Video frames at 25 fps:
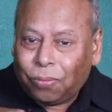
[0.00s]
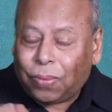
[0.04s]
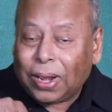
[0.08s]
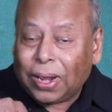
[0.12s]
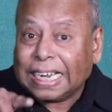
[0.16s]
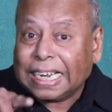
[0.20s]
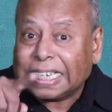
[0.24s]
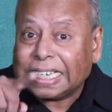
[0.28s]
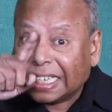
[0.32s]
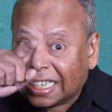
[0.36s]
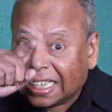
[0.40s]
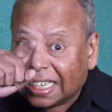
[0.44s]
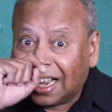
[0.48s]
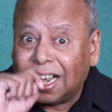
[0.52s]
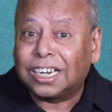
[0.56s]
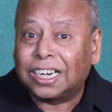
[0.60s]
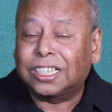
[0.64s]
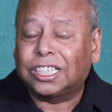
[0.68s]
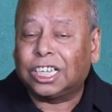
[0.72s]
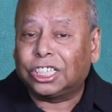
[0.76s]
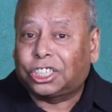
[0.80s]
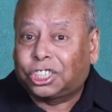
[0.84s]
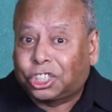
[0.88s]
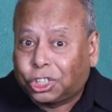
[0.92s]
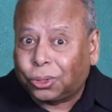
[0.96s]
When I
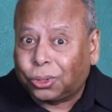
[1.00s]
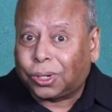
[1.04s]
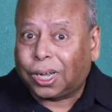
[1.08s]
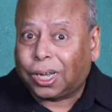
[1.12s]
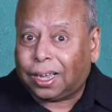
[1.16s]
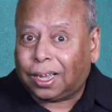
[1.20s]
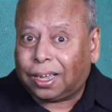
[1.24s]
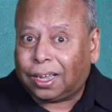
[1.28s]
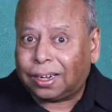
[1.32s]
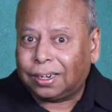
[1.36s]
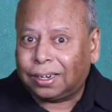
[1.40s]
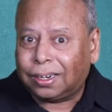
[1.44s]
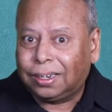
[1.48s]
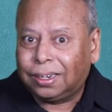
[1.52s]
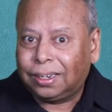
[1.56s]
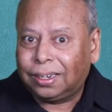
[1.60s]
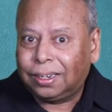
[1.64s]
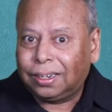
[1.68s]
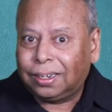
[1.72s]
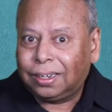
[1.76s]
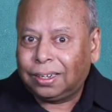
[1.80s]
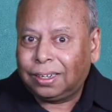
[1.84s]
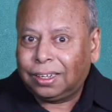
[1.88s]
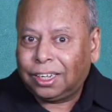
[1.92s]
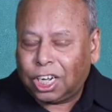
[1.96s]
stir the sugar,
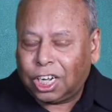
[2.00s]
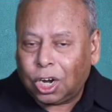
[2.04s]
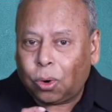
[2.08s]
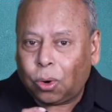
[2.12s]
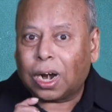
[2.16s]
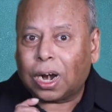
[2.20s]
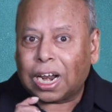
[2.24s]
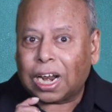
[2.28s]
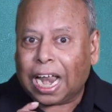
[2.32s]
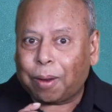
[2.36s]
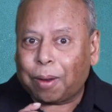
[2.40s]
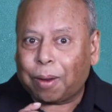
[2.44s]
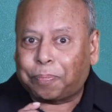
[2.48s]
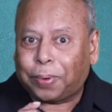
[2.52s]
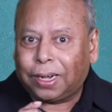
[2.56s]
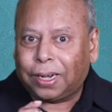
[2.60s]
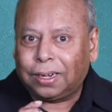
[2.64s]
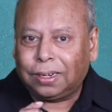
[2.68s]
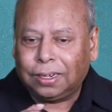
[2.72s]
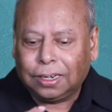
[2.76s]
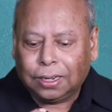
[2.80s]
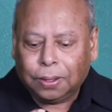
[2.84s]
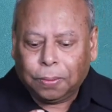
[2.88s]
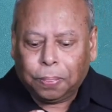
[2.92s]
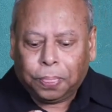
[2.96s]
you know what will
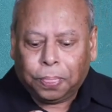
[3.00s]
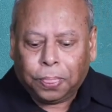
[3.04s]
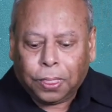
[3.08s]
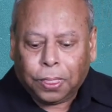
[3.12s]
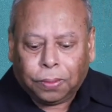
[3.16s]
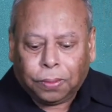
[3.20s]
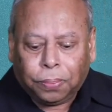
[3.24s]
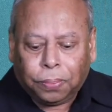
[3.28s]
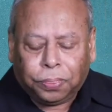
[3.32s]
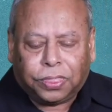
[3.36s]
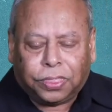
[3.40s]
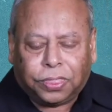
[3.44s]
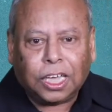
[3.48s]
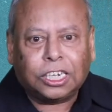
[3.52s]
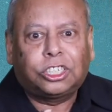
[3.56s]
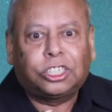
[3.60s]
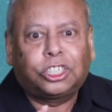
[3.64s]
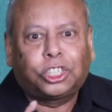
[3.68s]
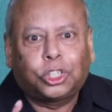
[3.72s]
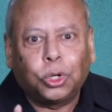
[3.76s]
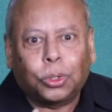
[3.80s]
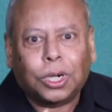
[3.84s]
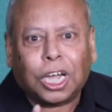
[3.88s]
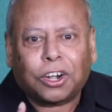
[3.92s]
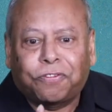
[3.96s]
happen? The
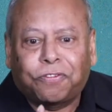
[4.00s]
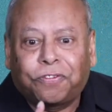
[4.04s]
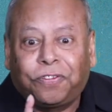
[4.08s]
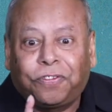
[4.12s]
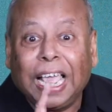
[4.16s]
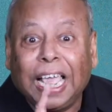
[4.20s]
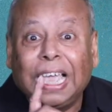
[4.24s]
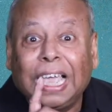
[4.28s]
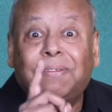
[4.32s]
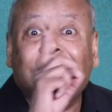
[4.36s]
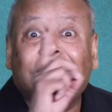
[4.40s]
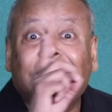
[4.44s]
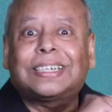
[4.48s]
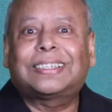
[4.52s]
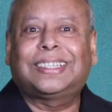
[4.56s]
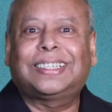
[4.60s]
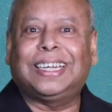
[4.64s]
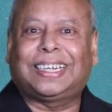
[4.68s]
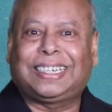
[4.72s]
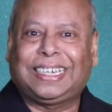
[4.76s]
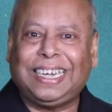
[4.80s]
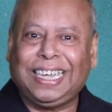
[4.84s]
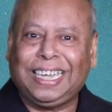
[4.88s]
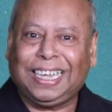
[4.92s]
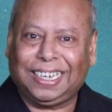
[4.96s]
sugar flavors
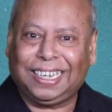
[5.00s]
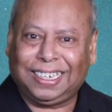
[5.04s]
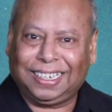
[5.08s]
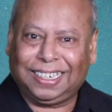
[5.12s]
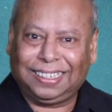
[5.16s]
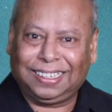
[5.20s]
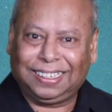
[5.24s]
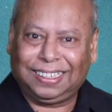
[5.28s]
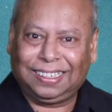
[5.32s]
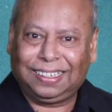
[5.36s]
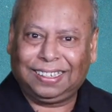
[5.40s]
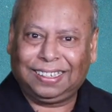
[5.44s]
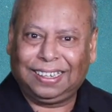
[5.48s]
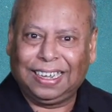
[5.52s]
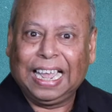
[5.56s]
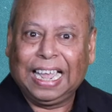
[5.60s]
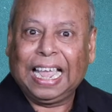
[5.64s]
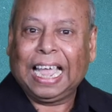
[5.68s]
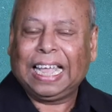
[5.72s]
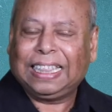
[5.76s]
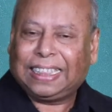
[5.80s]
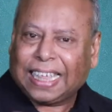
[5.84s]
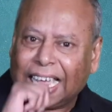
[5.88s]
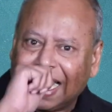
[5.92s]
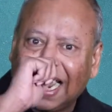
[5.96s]
the tea.
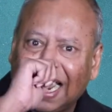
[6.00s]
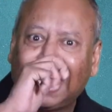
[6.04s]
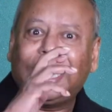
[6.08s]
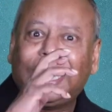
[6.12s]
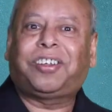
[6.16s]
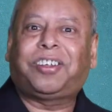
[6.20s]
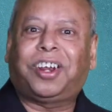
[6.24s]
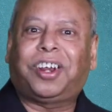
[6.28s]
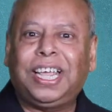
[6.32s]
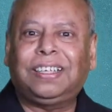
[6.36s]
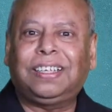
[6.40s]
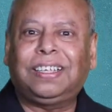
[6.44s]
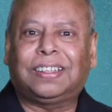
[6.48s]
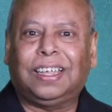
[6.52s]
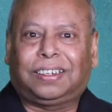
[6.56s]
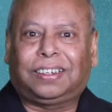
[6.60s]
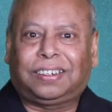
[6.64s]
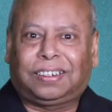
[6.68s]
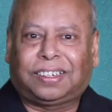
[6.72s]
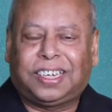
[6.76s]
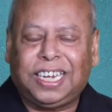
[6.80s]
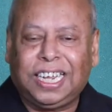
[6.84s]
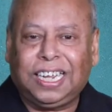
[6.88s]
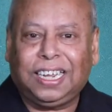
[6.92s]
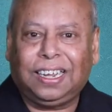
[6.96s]
And then I drink
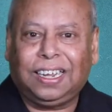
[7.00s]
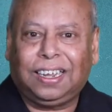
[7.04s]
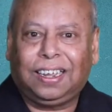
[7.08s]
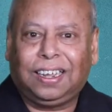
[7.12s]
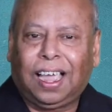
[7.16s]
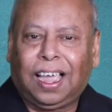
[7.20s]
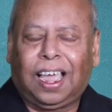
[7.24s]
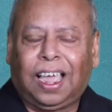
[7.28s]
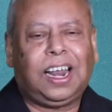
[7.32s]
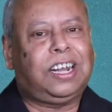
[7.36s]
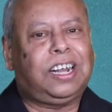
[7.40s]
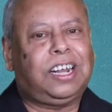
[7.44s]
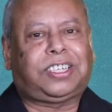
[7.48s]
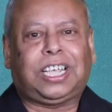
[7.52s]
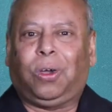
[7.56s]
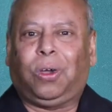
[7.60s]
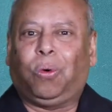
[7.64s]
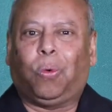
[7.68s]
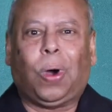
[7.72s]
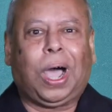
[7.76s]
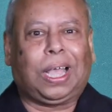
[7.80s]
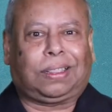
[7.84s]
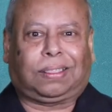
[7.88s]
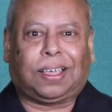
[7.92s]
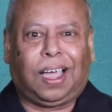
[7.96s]
the tea and I say,
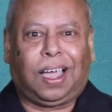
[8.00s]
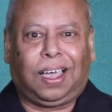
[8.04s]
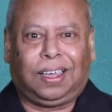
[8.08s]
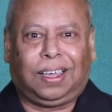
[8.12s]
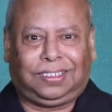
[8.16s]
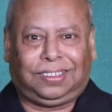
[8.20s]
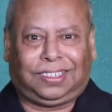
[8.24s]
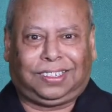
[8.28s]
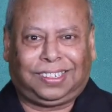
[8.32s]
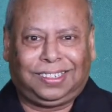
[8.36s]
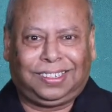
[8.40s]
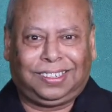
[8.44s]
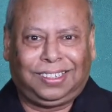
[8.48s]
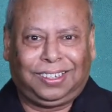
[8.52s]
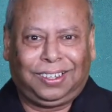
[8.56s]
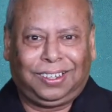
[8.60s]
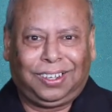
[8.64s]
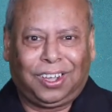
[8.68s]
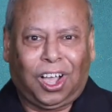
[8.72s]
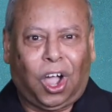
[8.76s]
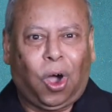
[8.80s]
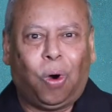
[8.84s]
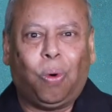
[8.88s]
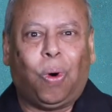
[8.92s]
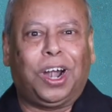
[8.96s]
"Wow, Taj,
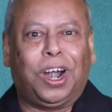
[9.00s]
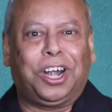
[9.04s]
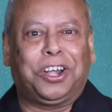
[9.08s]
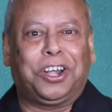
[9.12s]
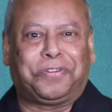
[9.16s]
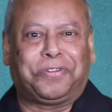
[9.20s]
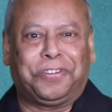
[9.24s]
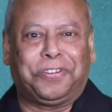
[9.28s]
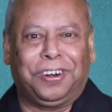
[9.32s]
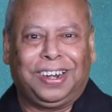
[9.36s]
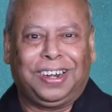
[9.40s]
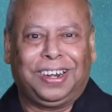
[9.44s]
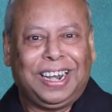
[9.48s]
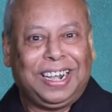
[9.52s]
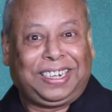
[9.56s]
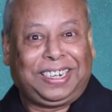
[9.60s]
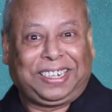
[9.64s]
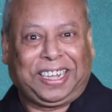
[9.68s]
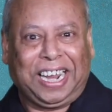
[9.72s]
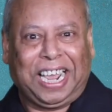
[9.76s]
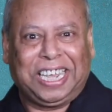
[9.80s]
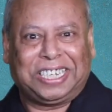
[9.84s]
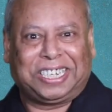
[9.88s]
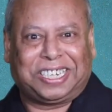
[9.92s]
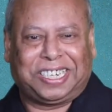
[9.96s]
how wonderful,
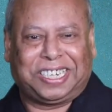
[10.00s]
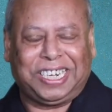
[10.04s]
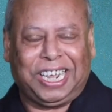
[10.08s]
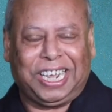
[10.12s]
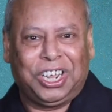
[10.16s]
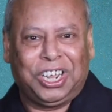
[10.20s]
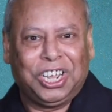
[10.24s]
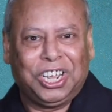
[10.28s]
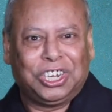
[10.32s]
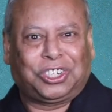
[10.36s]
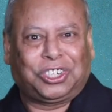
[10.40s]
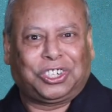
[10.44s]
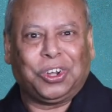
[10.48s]
tasty,